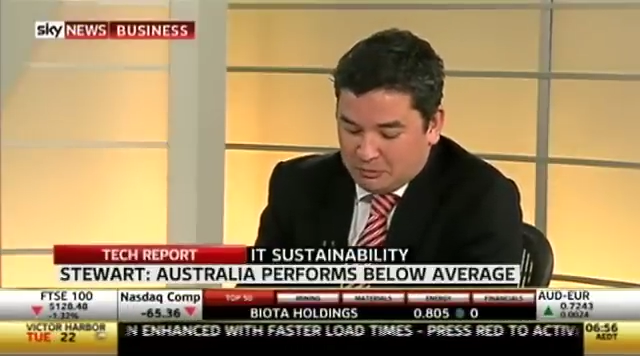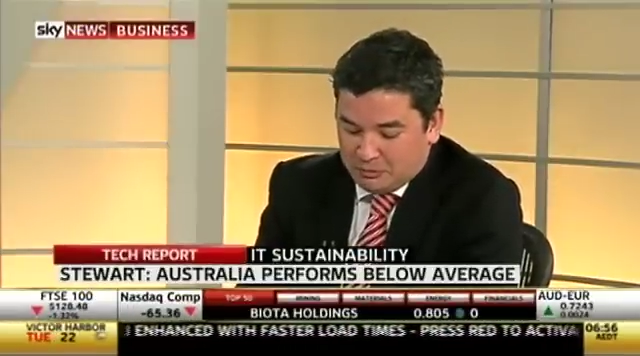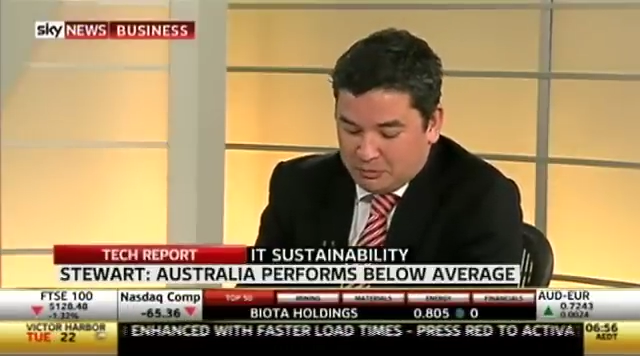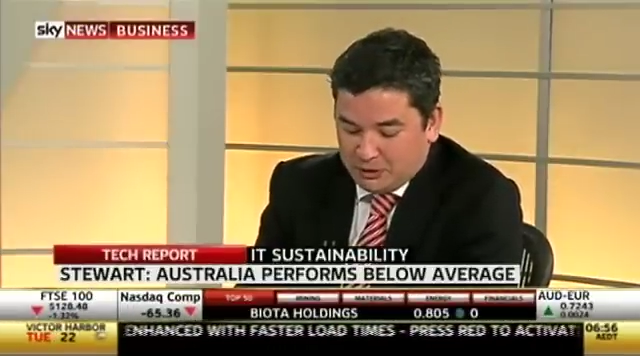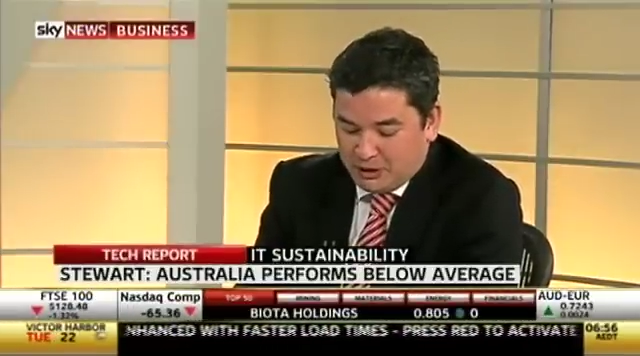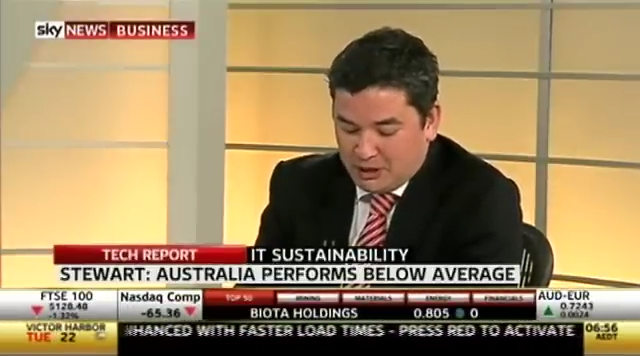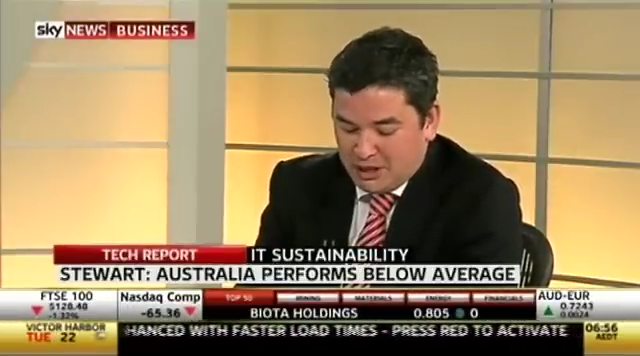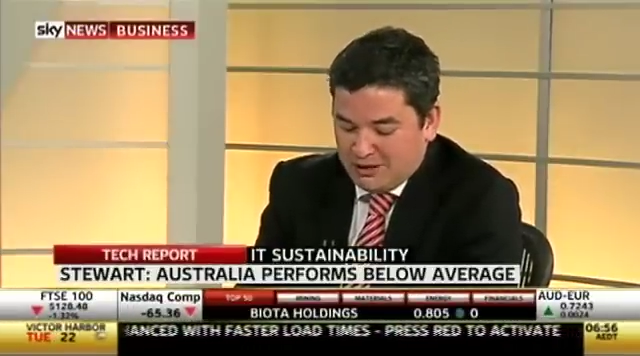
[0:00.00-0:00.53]

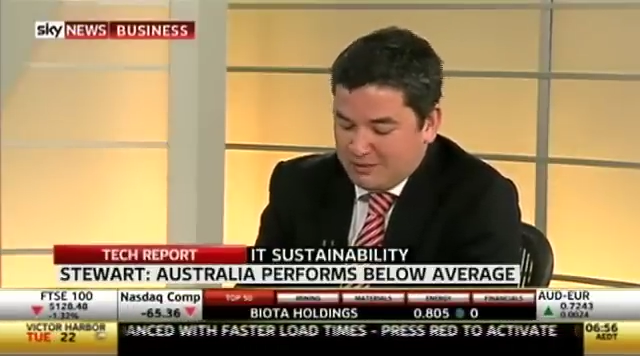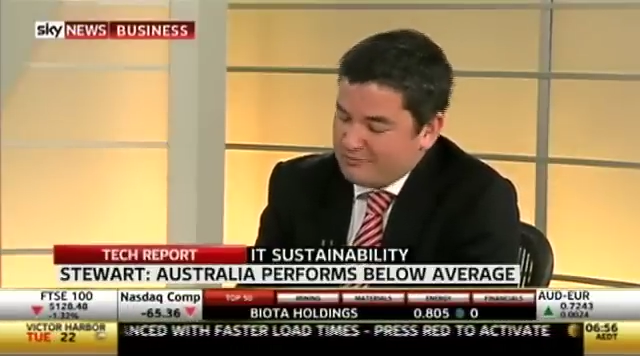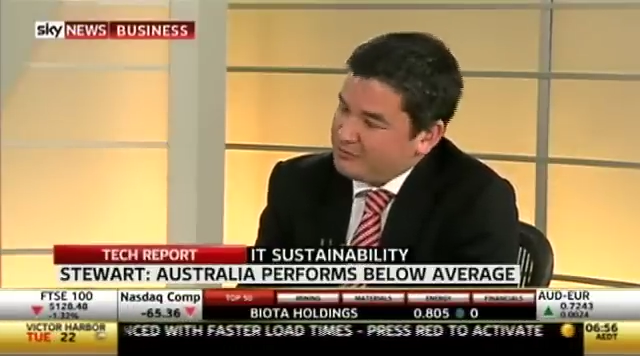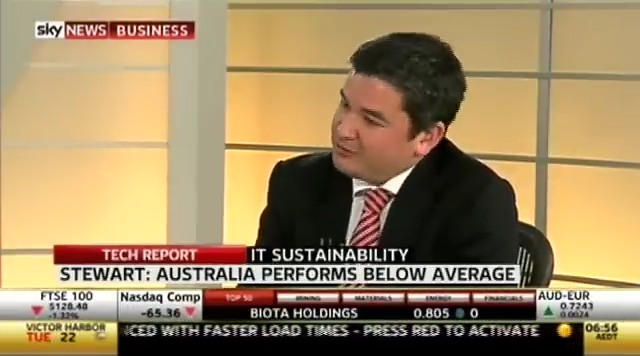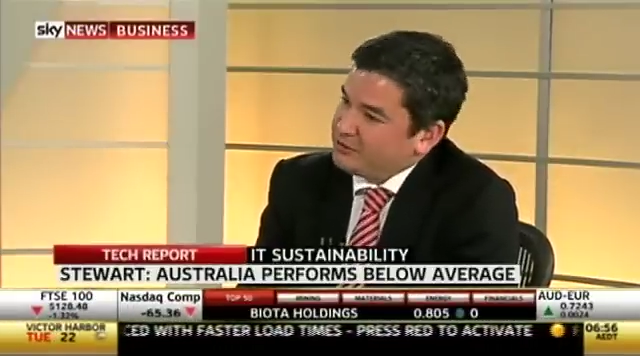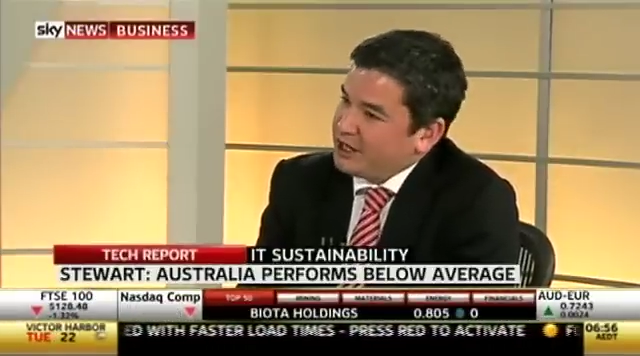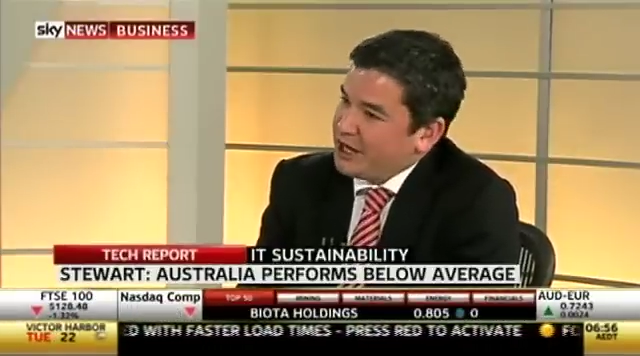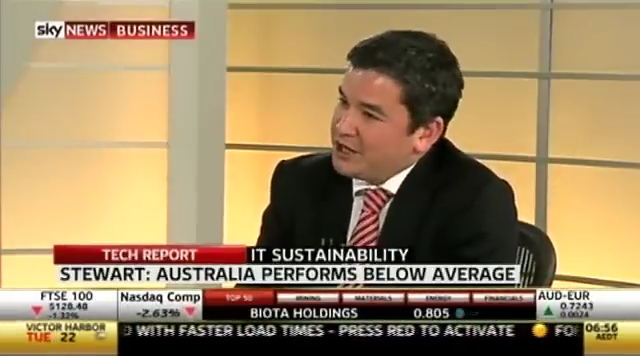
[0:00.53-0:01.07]
But in
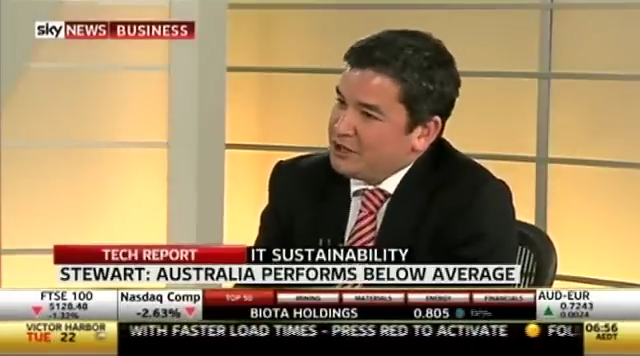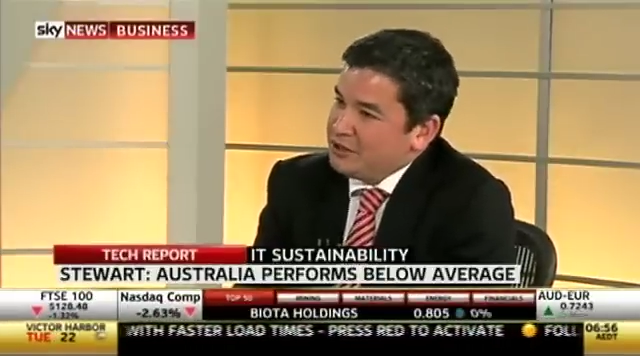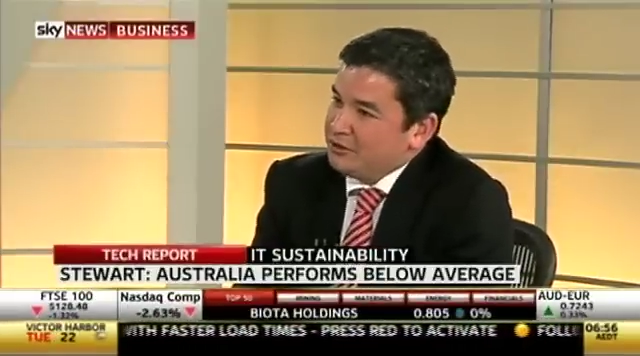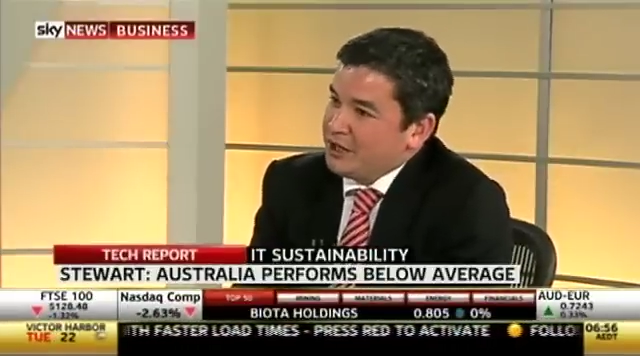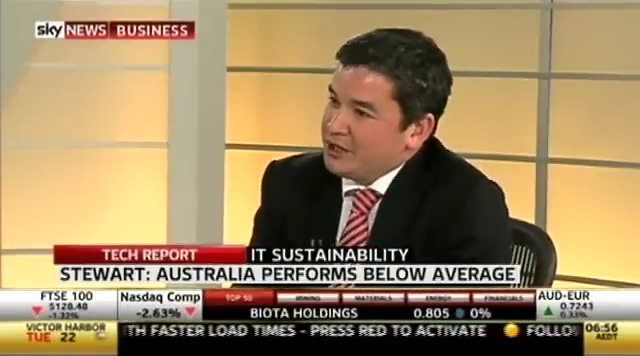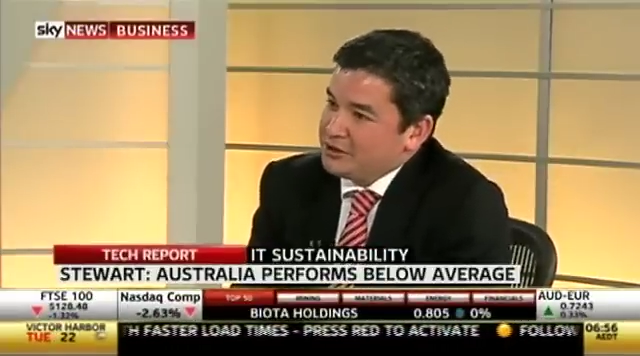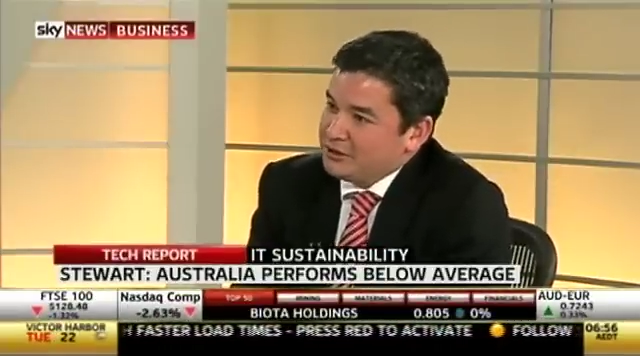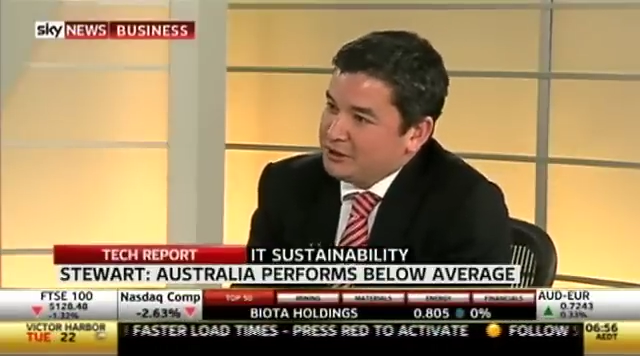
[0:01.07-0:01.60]
Canada,
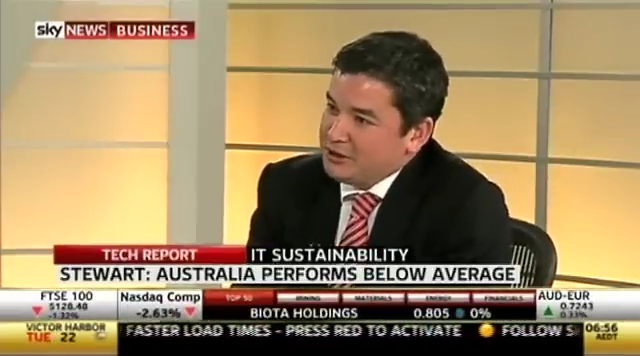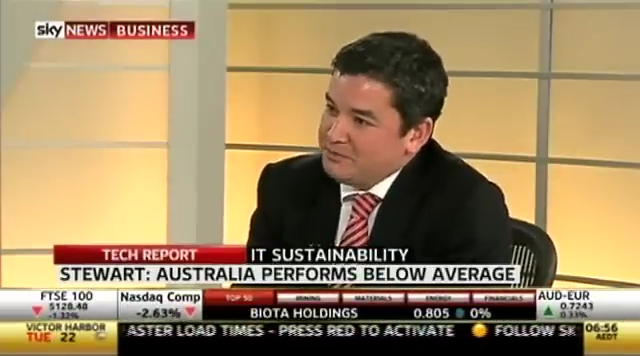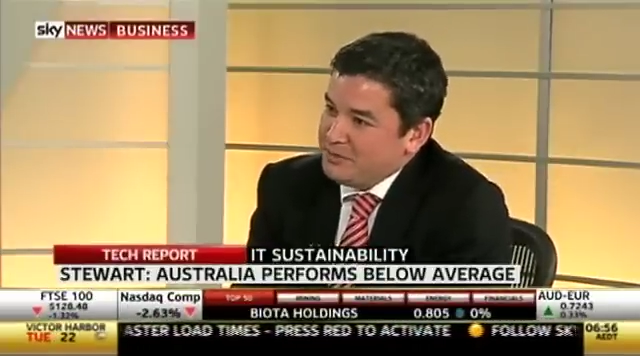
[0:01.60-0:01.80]
actually,